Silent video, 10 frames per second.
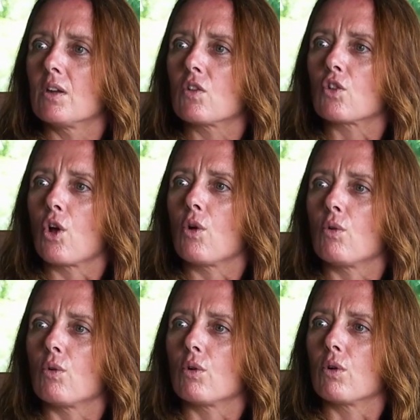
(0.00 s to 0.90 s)

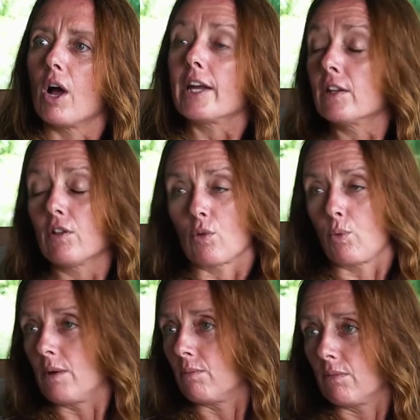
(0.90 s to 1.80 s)
So I can
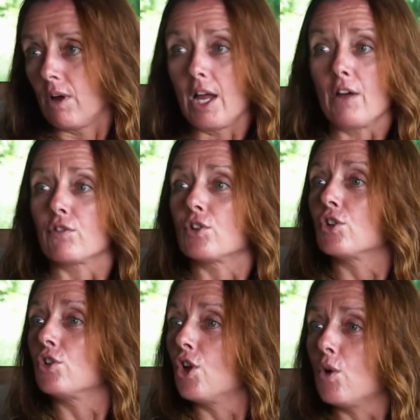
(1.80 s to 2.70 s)
swim. I have
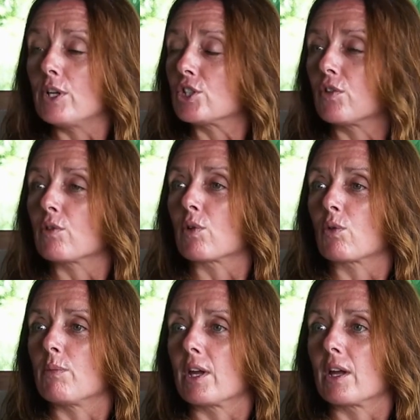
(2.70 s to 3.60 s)
no issues with
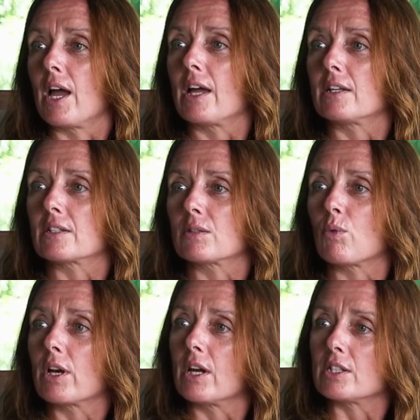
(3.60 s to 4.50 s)
swimming. And
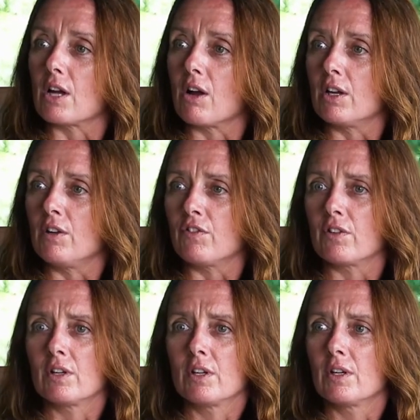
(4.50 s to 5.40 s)
when I dive,
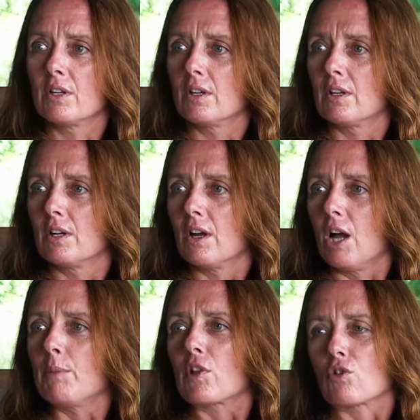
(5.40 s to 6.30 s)

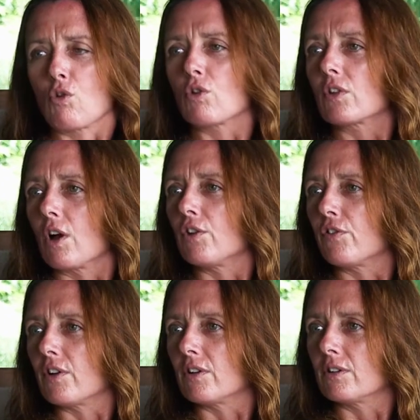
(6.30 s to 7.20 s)
I'm a strong
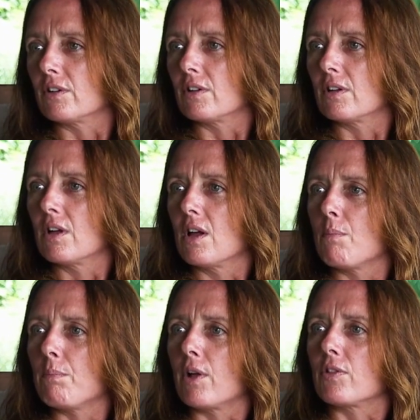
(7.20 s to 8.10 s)
diver.
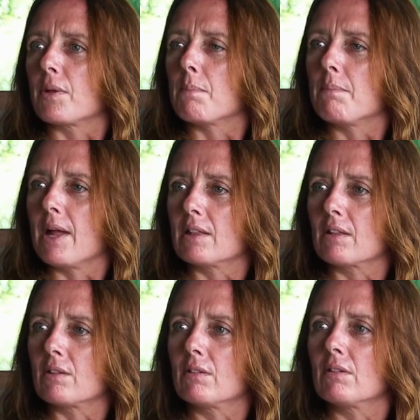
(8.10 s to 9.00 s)
But the
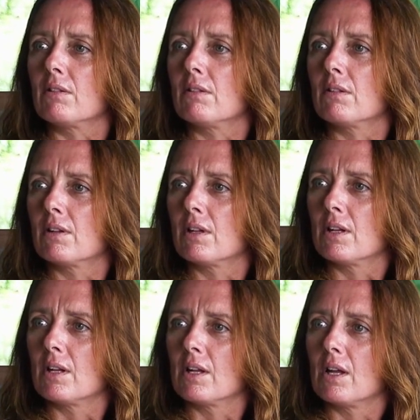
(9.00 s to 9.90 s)
mental
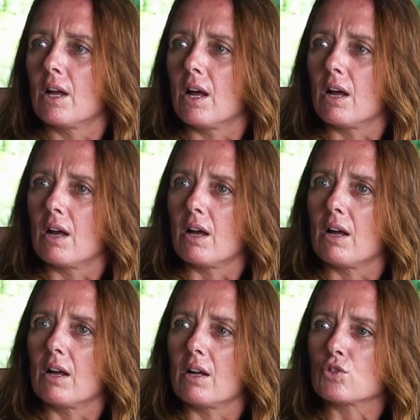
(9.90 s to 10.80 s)

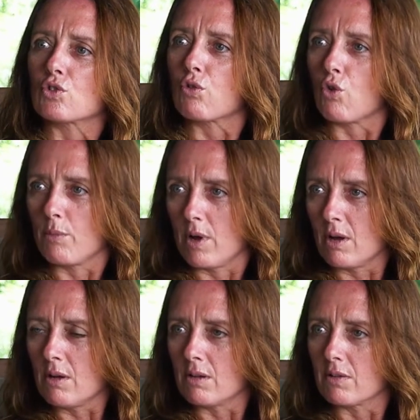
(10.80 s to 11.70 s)

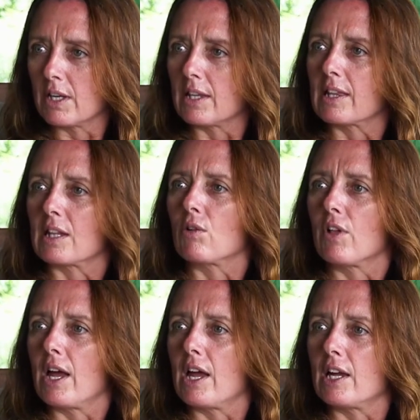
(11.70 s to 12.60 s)
trauma that is still
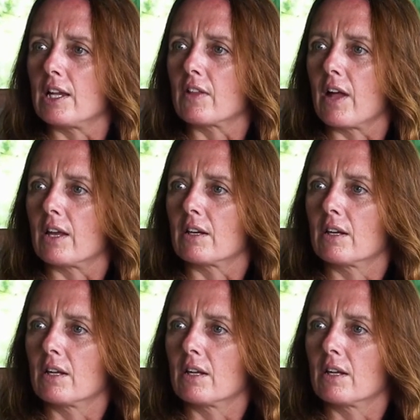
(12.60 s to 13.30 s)
there is that